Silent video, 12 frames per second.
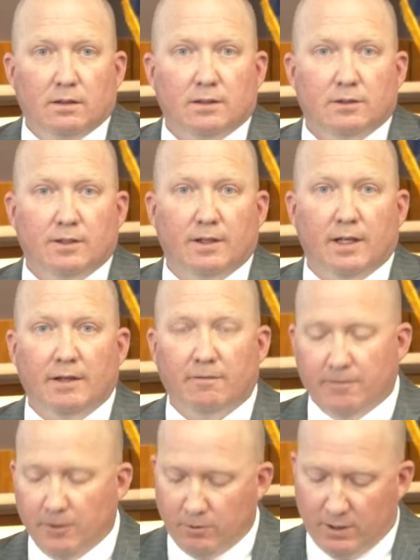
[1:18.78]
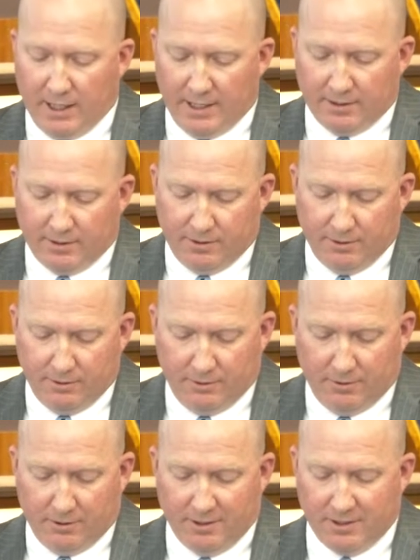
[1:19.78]
So if you would like
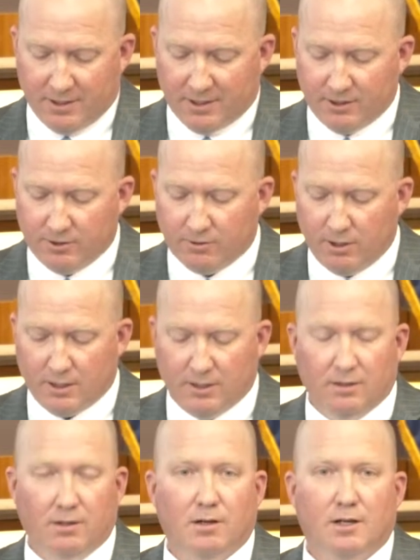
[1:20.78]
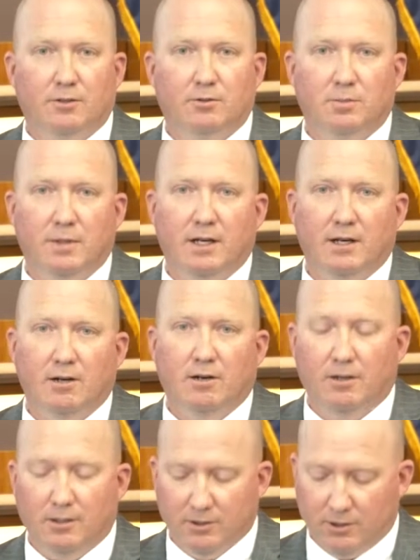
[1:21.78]
to construct, enlarge, repair,
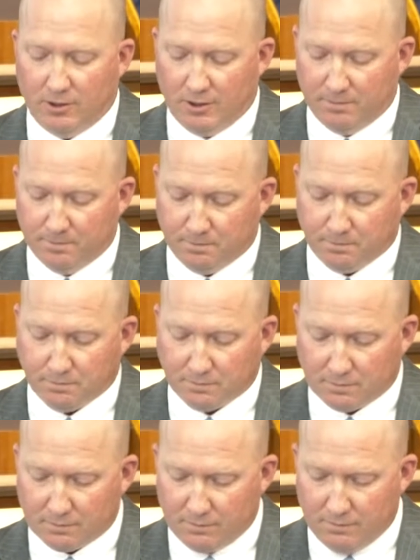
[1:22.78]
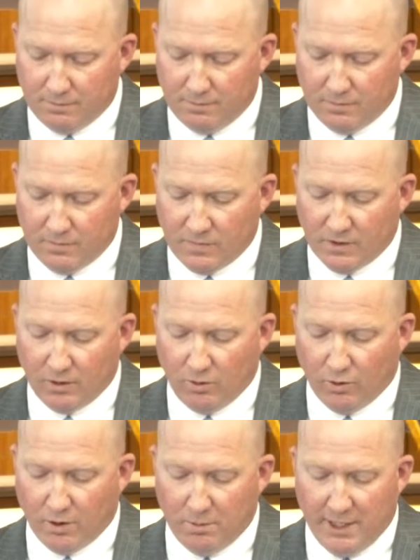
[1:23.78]
alter,
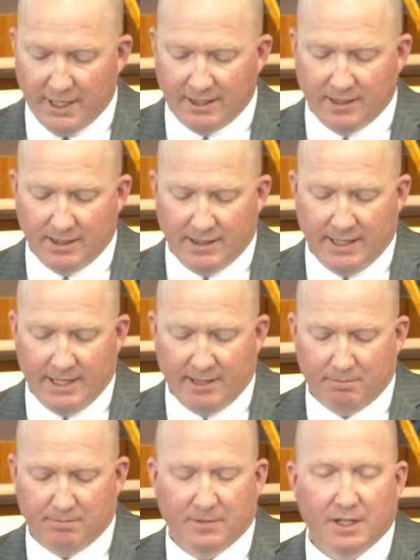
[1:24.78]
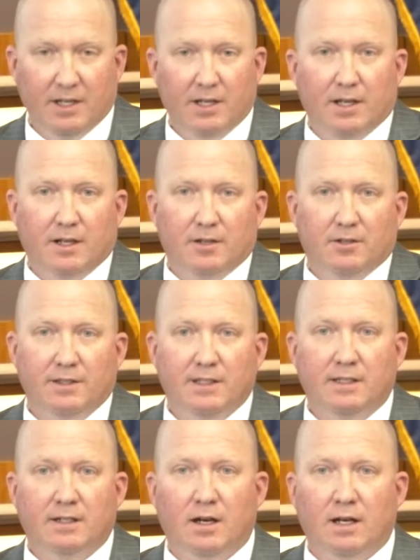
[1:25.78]
or abandon a dam, you'll need
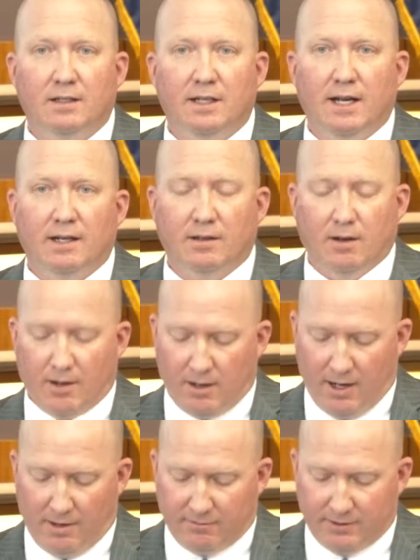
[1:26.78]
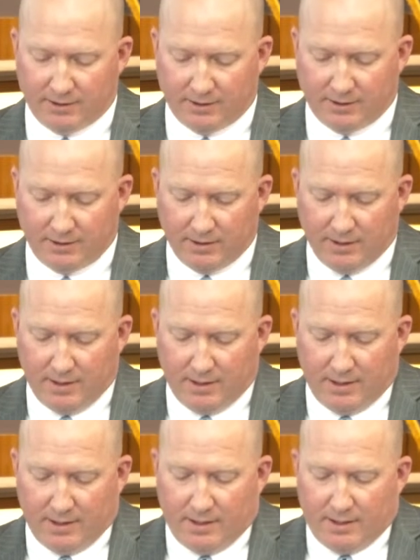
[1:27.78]
to contact our office
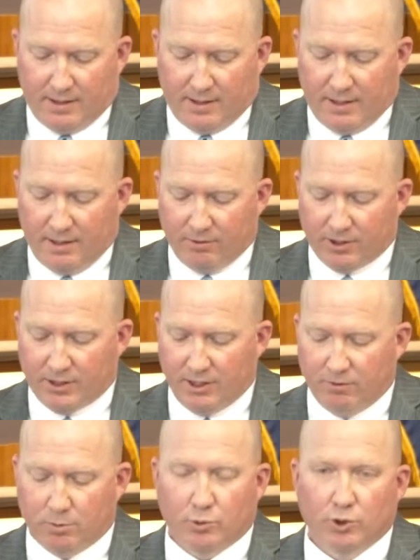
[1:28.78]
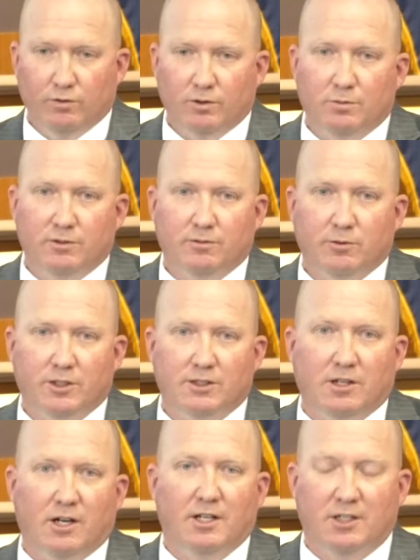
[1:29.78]
and receive approval before
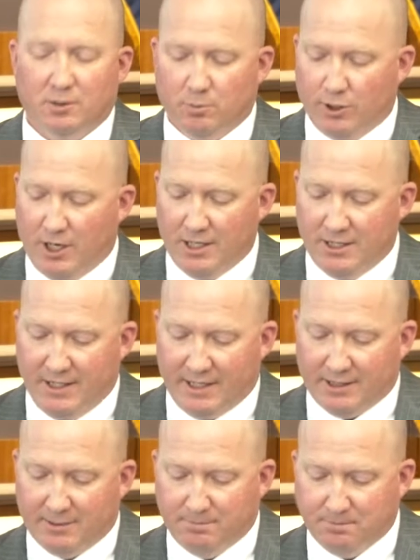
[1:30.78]
starting your project.